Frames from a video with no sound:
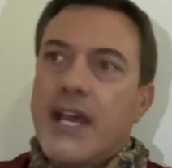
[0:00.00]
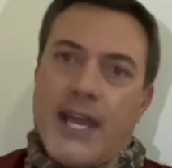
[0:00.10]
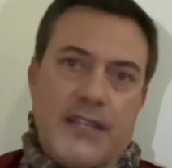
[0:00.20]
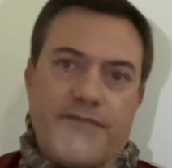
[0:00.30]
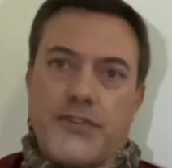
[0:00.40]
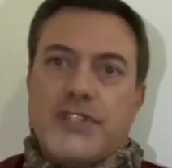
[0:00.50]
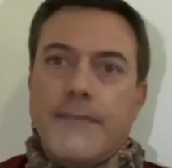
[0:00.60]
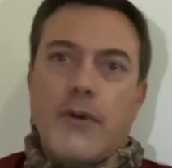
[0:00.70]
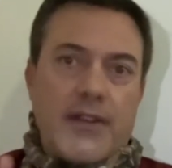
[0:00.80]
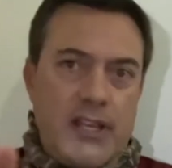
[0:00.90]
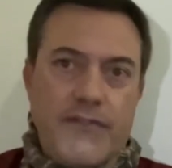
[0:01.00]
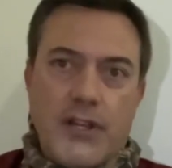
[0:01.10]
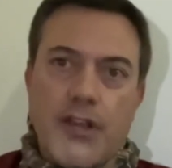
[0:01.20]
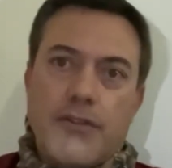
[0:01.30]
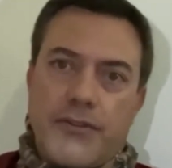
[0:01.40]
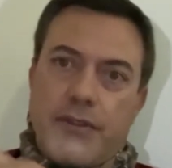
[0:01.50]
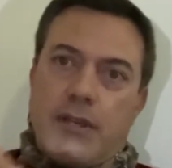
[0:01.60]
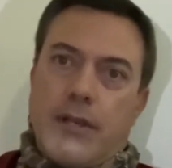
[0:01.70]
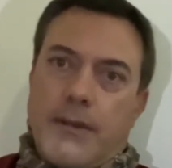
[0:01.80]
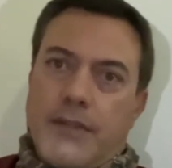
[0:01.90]
And for some, I'll give you another.
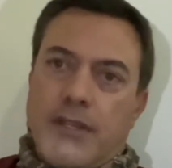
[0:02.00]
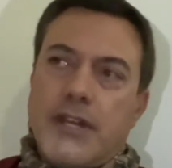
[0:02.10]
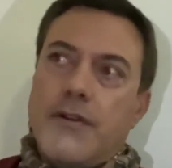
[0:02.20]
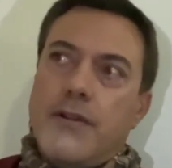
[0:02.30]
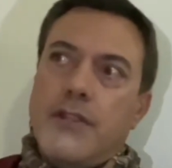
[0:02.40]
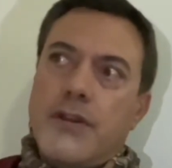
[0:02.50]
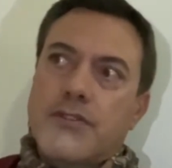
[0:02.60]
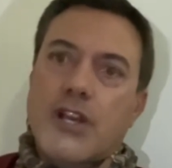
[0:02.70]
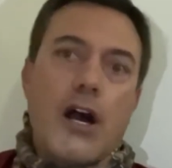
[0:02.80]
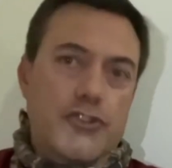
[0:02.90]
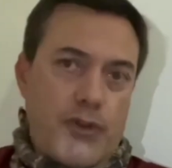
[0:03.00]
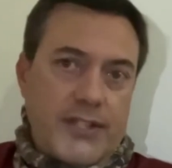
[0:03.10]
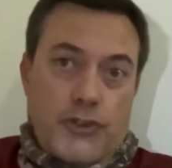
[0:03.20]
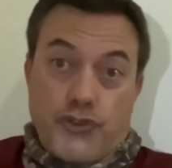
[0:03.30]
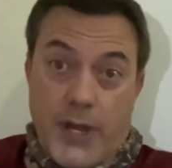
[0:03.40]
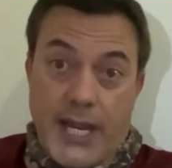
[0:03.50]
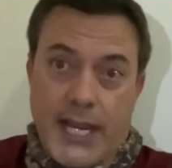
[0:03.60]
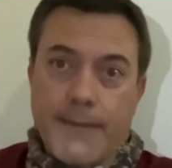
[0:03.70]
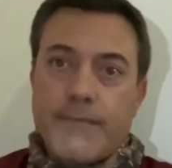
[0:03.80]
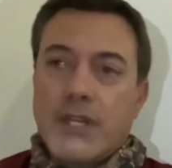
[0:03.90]
There's contractor
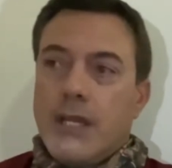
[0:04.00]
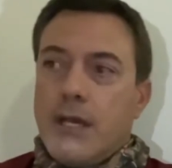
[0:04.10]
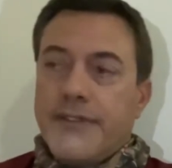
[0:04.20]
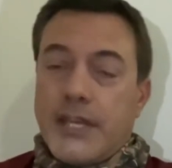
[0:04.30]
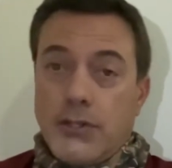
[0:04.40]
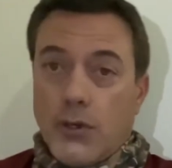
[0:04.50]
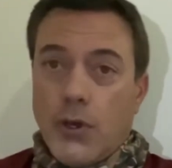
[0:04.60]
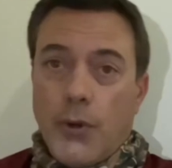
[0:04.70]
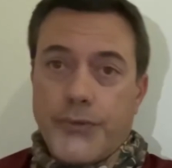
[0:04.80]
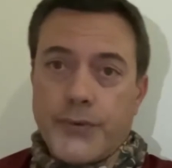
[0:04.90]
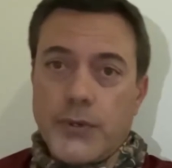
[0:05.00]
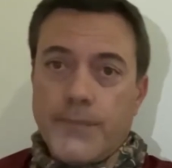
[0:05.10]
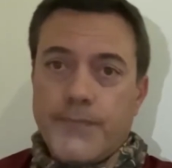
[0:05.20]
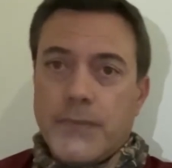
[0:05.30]
training that you'll go through